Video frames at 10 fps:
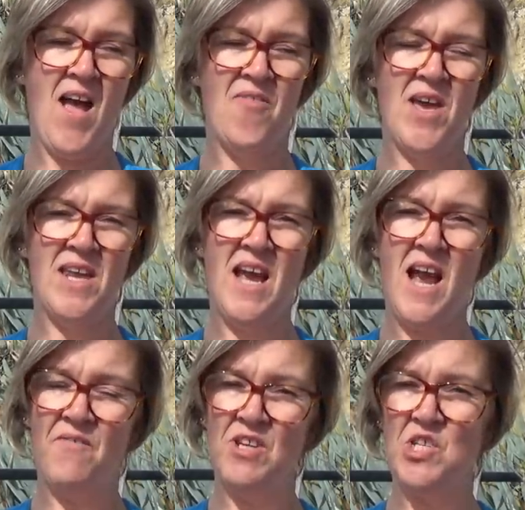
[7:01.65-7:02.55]
and then
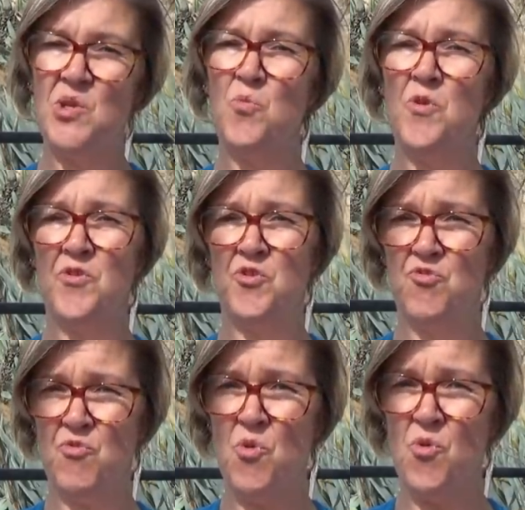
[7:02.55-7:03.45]
having to
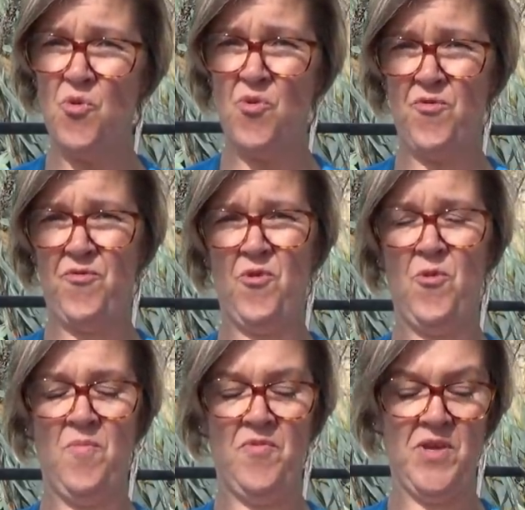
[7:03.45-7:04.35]
withdraw
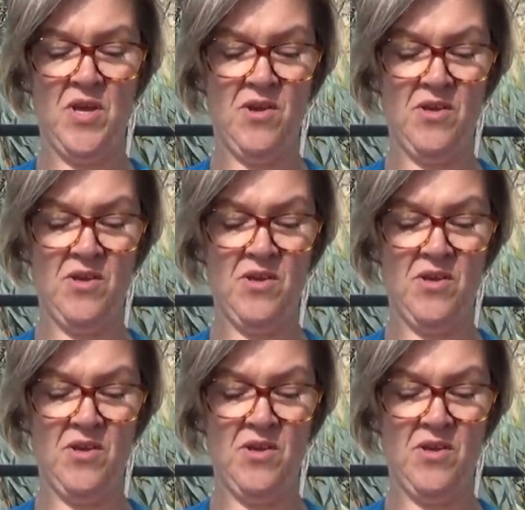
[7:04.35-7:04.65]
from the